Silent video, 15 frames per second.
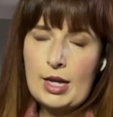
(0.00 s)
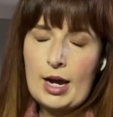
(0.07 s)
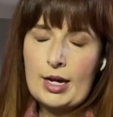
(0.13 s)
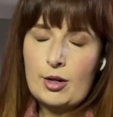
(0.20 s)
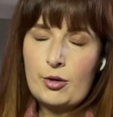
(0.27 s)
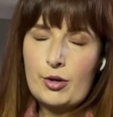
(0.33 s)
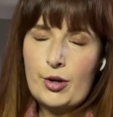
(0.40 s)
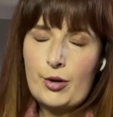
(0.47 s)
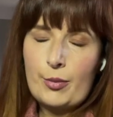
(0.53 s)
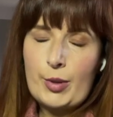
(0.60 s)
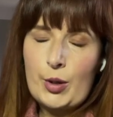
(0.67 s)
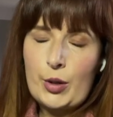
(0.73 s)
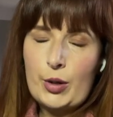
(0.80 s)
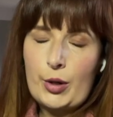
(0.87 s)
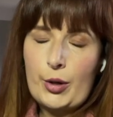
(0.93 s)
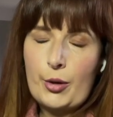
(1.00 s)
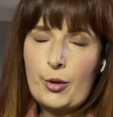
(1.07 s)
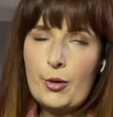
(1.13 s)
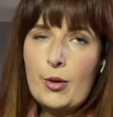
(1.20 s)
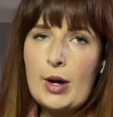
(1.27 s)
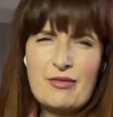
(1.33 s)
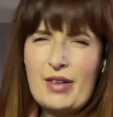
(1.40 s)
I don't know about
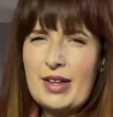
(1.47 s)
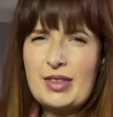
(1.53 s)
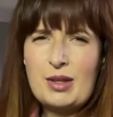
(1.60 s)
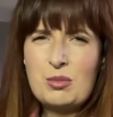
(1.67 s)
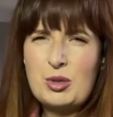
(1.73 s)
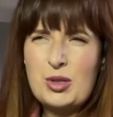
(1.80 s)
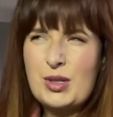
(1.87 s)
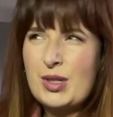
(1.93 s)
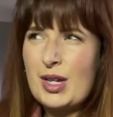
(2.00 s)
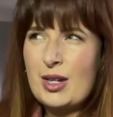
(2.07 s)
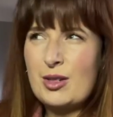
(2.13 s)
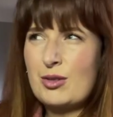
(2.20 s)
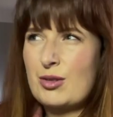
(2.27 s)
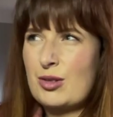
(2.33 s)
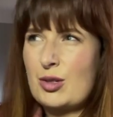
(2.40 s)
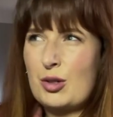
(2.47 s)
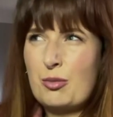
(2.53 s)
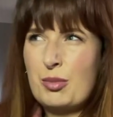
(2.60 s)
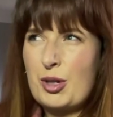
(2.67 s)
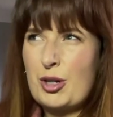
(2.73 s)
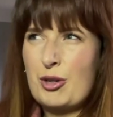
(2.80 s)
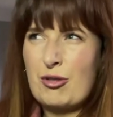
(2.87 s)
you. I find them just like
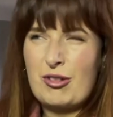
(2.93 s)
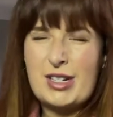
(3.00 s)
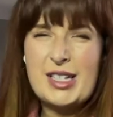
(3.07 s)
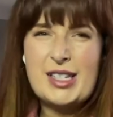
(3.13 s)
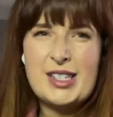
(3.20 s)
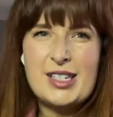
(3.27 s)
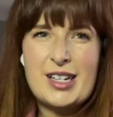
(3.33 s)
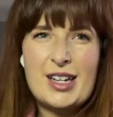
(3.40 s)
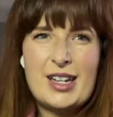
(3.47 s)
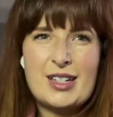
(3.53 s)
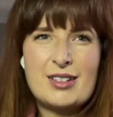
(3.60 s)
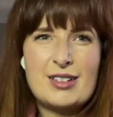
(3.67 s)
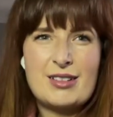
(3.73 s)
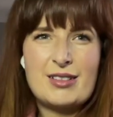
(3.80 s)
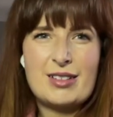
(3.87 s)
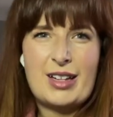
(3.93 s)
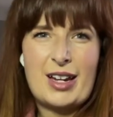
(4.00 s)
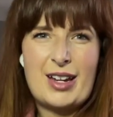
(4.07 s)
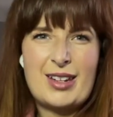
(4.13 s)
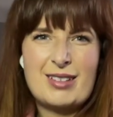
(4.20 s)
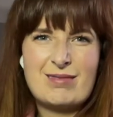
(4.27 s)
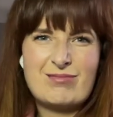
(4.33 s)
super greasy and
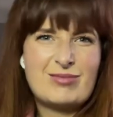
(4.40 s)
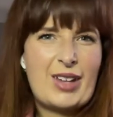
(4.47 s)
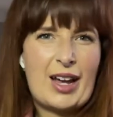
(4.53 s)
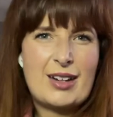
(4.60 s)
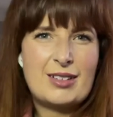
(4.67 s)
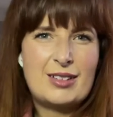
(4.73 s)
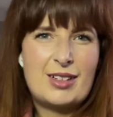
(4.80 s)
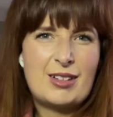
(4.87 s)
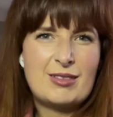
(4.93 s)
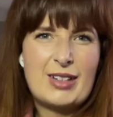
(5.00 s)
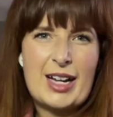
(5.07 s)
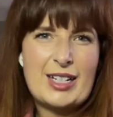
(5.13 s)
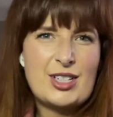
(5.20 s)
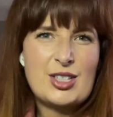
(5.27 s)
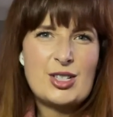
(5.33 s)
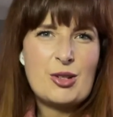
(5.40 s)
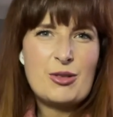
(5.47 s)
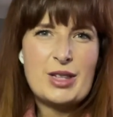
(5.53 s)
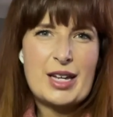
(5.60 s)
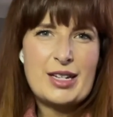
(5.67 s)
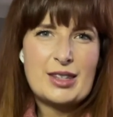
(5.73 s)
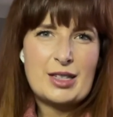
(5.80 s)
like, I don't know. I just don't
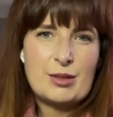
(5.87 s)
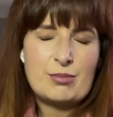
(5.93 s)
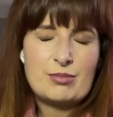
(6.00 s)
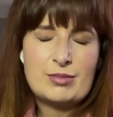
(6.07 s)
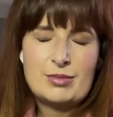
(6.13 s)
like them.